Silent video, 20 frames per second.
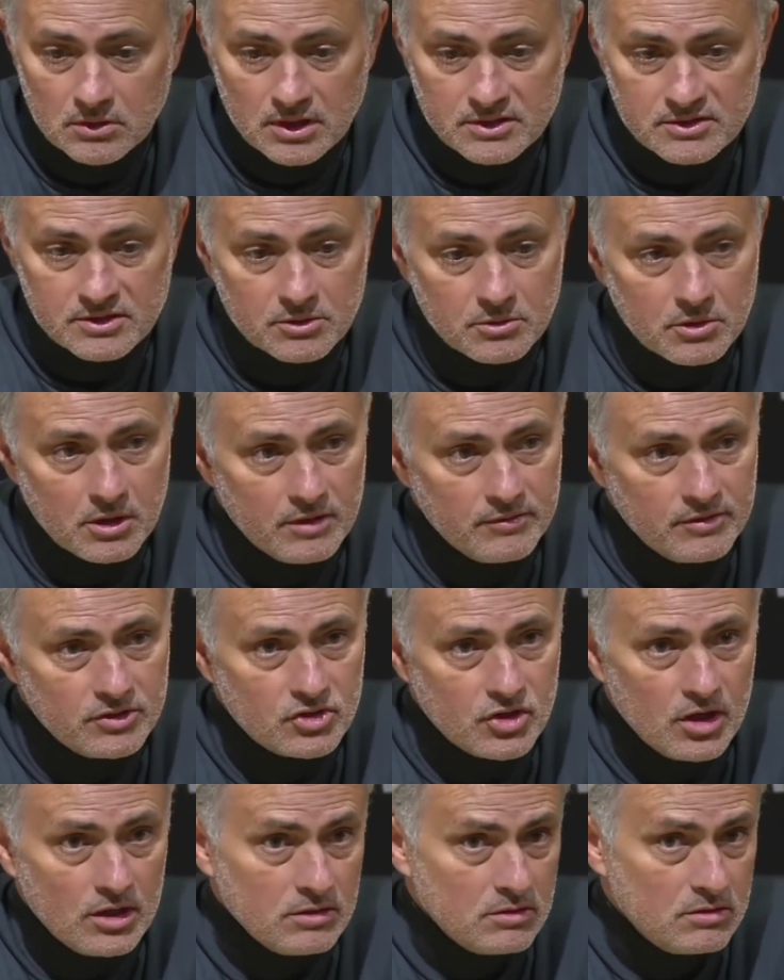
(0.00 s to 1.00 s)
I think we have a
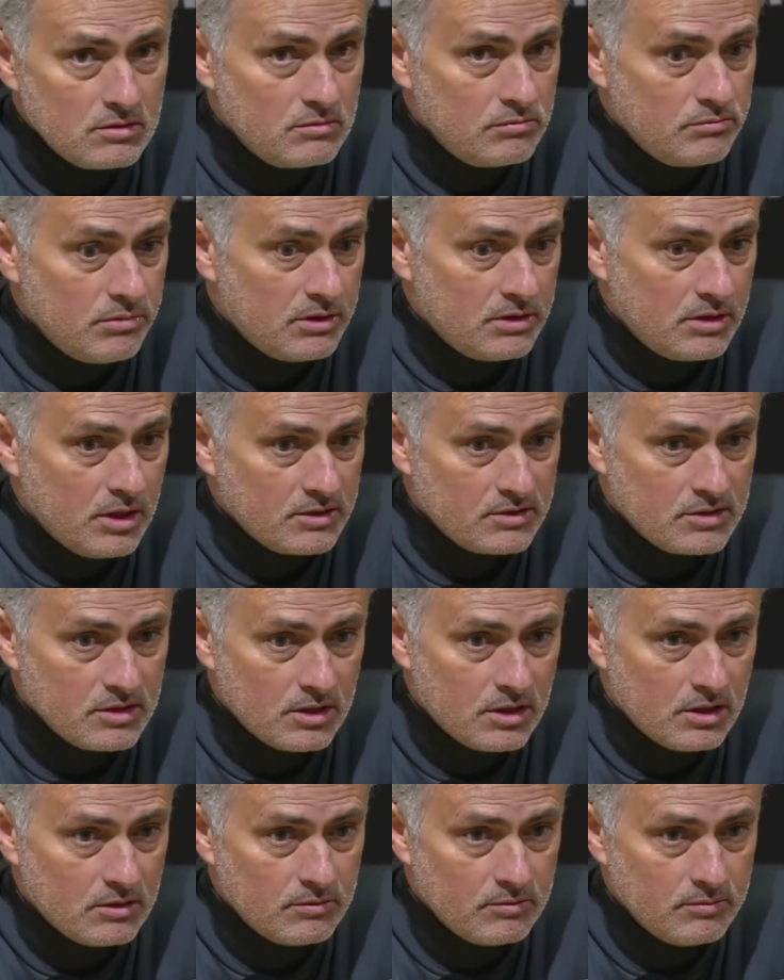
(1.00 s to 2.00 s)
chance. But I
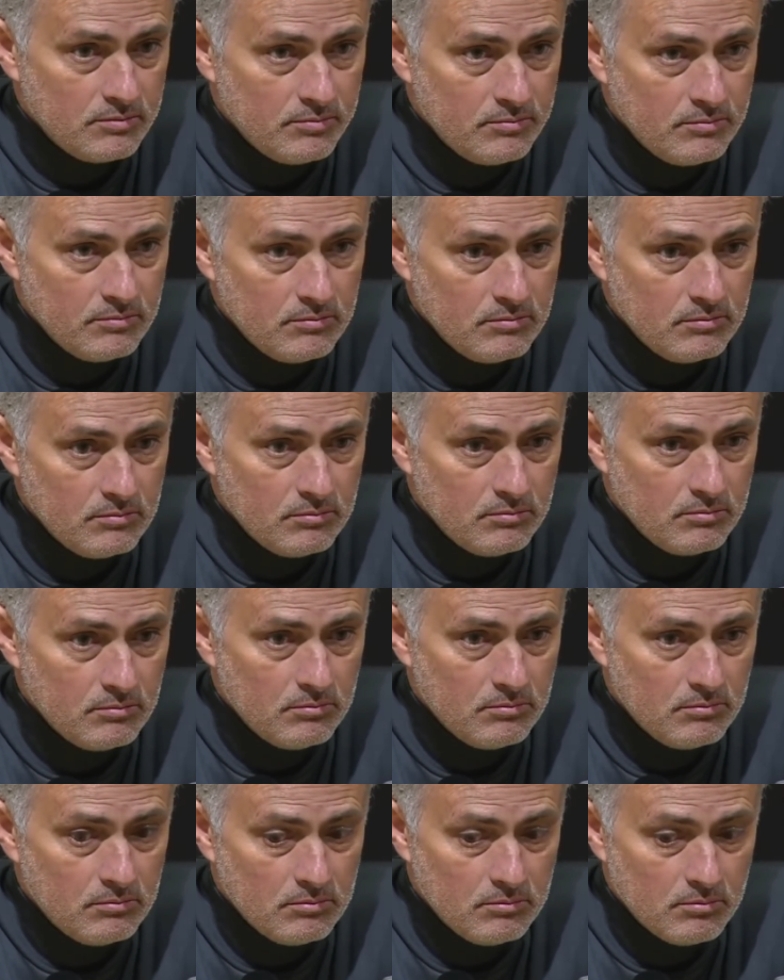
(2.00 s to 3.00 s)
think
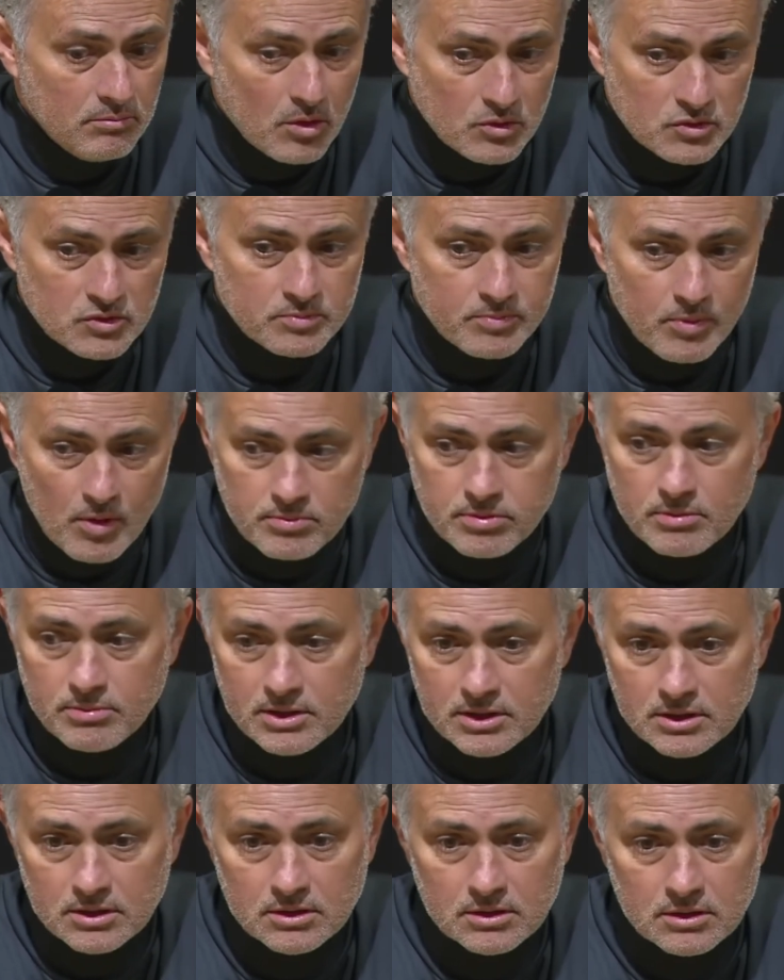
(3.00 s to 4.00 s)
most
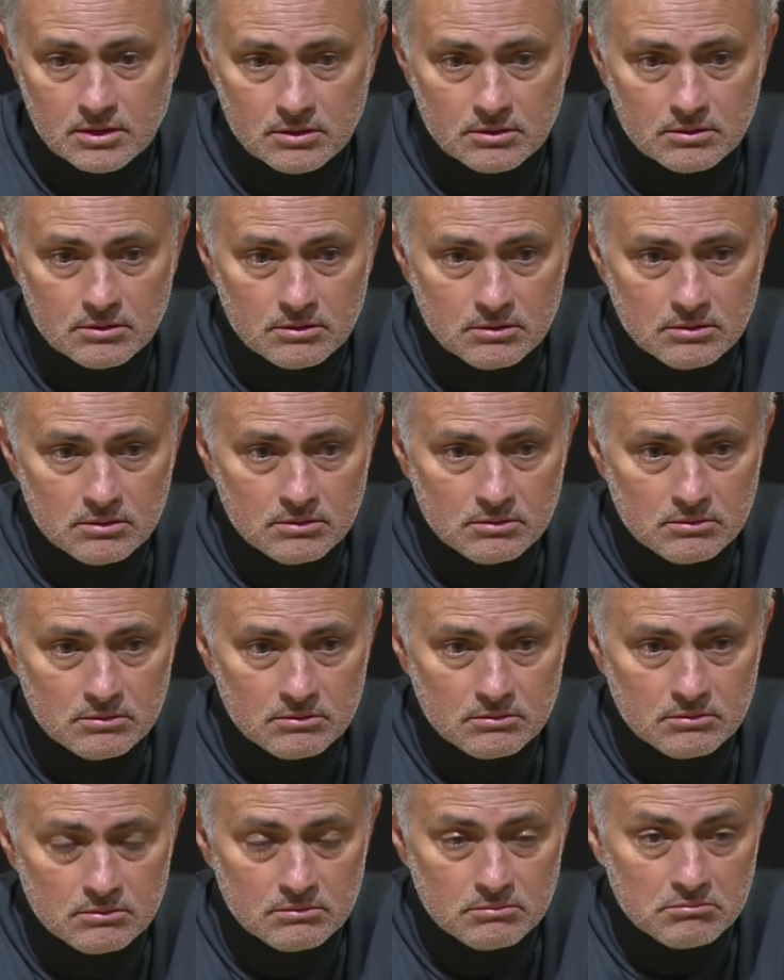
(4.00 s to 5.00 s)
probably
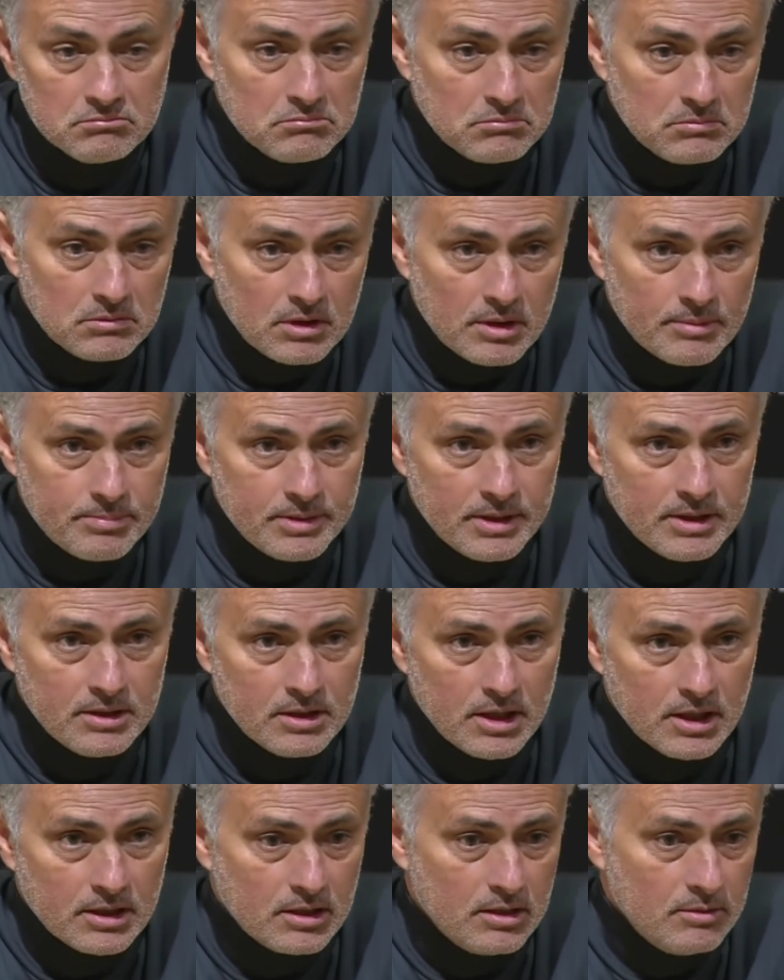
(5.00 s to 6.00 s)
a player
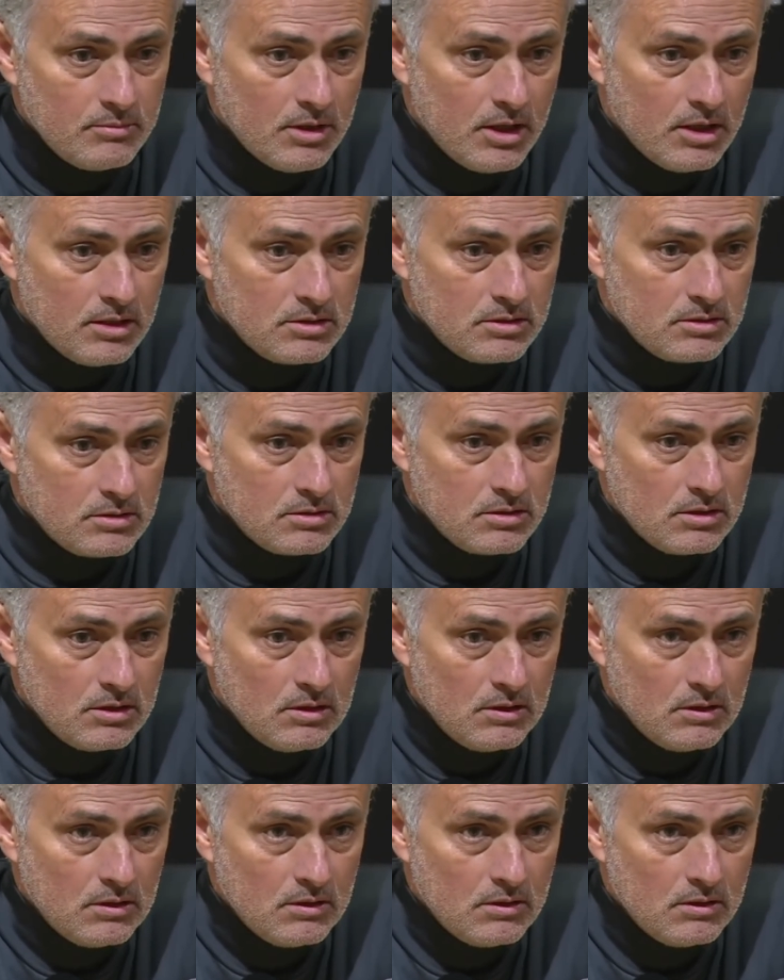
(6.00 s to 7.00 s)
like him has
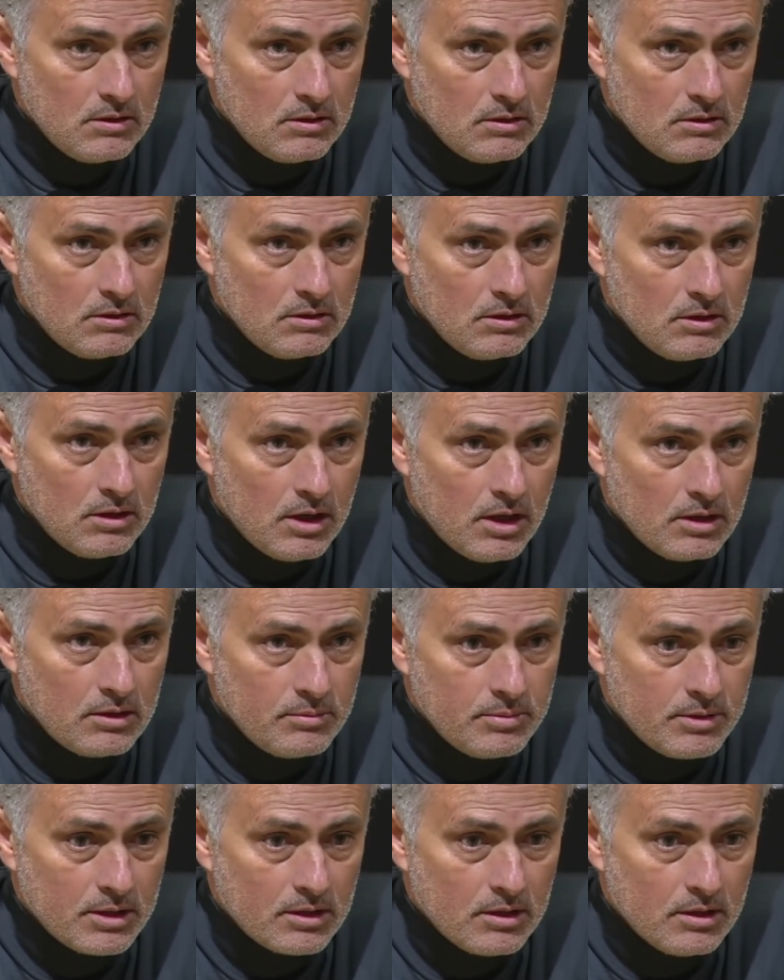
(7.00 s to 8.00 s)

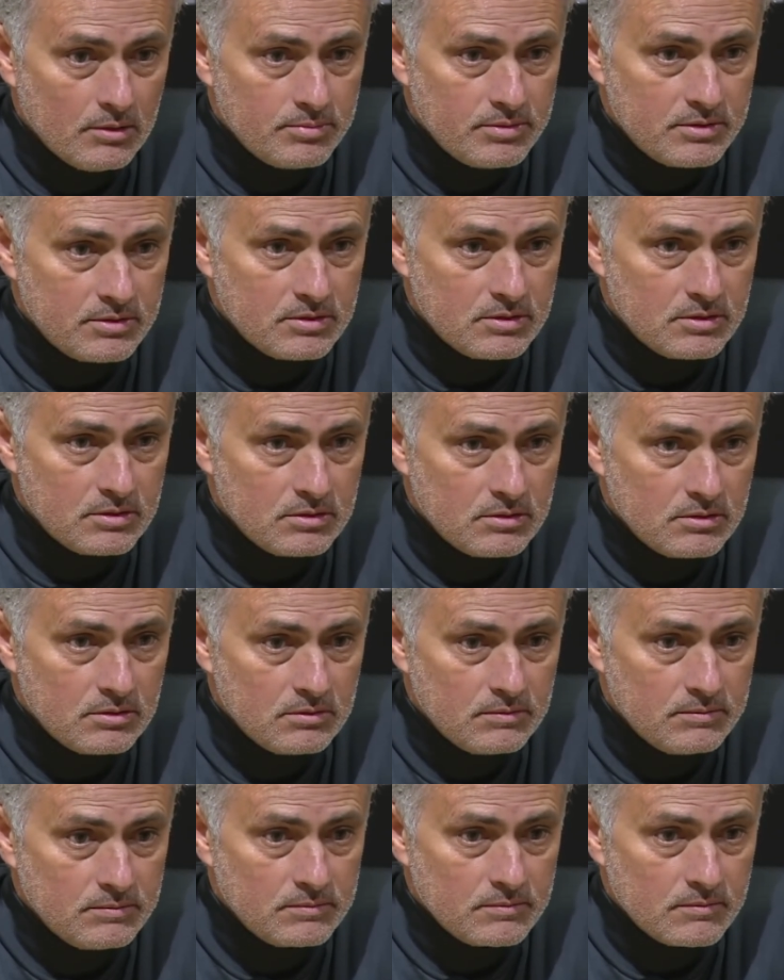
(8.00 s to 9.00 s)
other big clubs
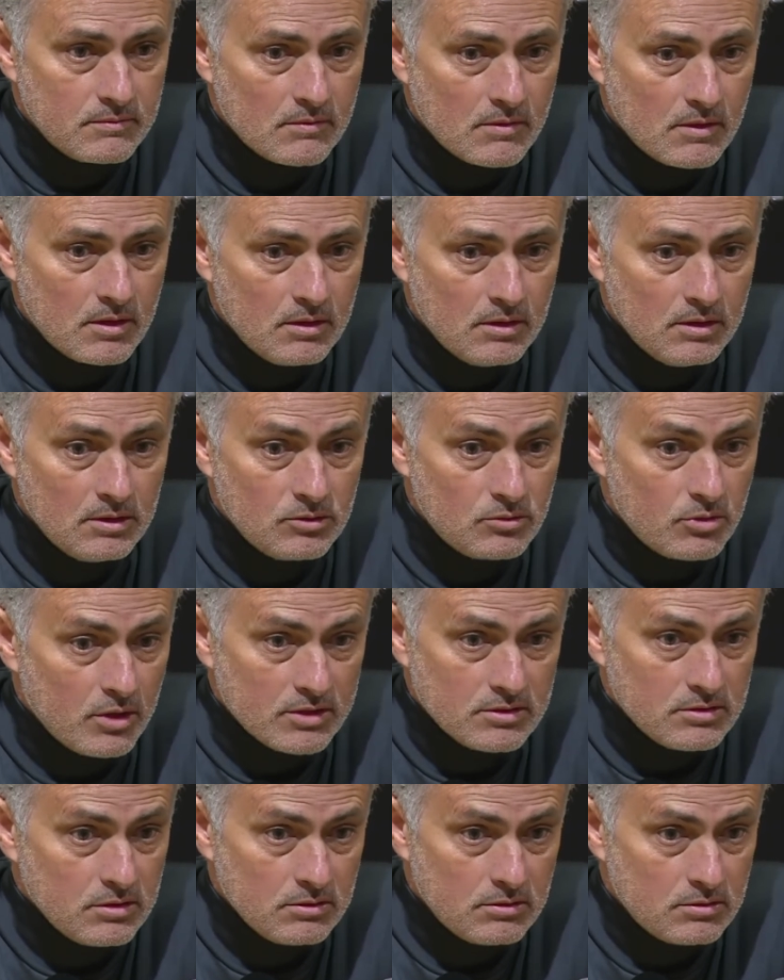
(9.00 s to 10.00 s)

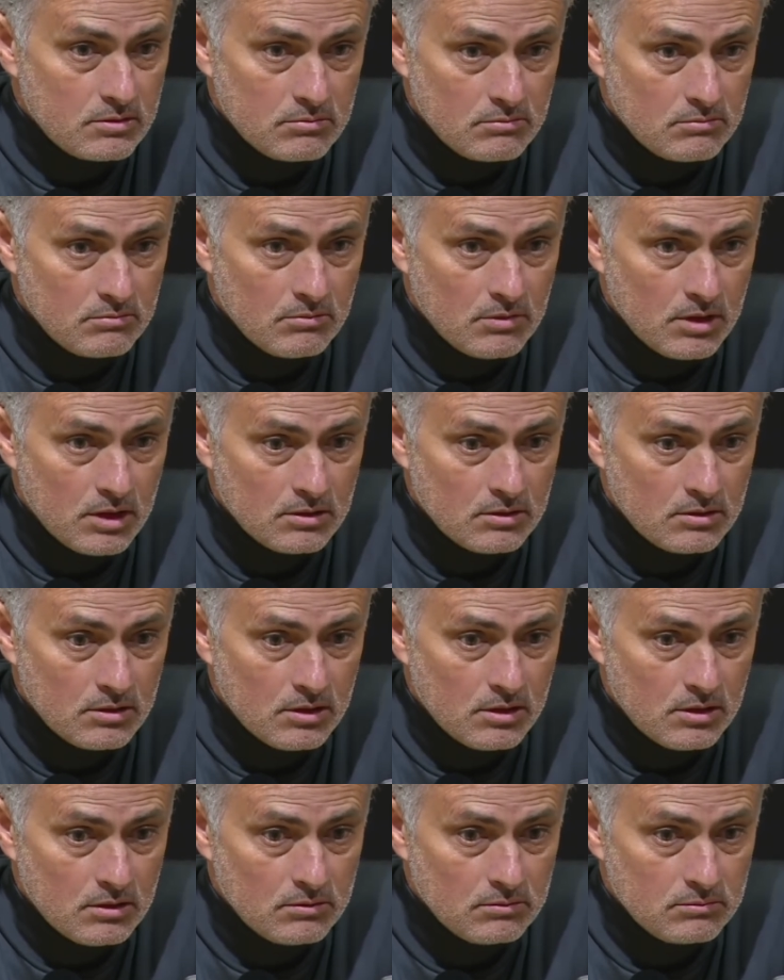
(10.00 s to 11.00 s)
interested, and
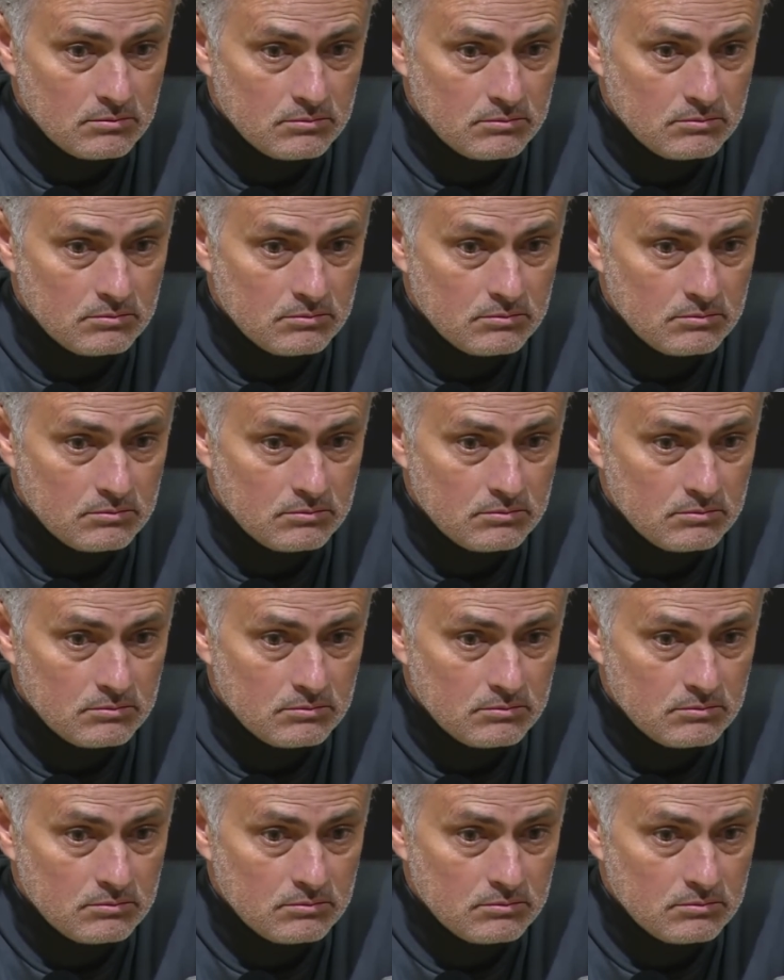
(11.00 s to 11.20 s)
uh,